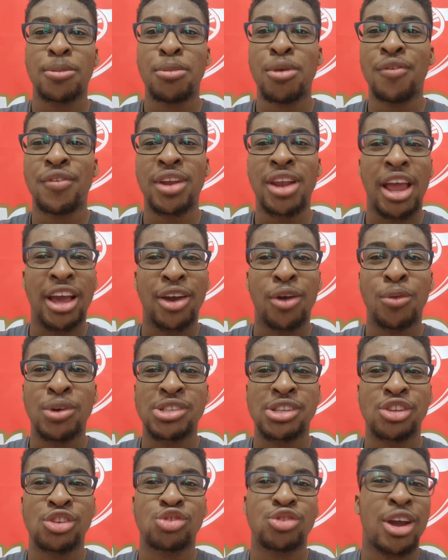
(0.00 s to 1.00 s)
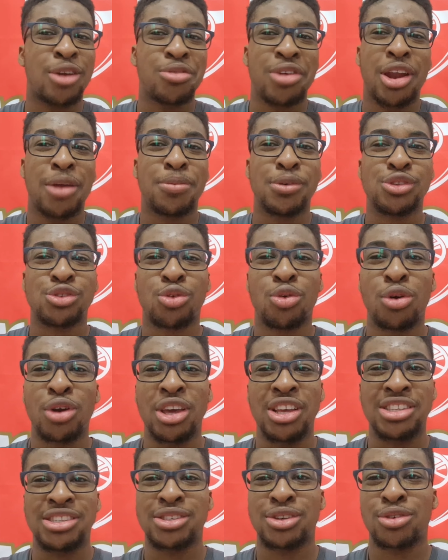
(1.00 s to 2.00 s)
Moving like a wizard to try and run up and
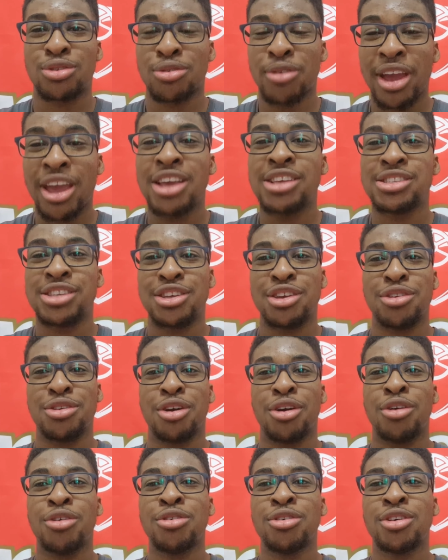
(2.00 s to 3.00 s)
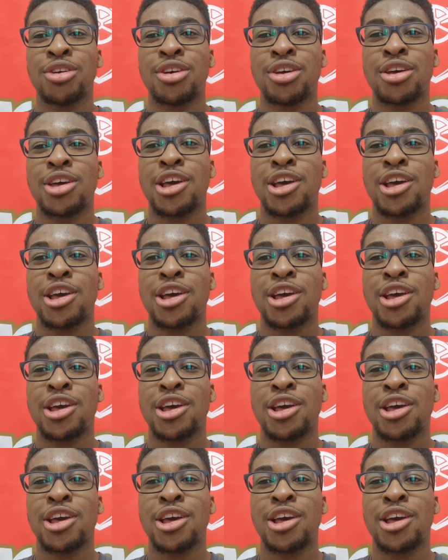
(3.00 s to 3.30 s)
score is crazy, you know?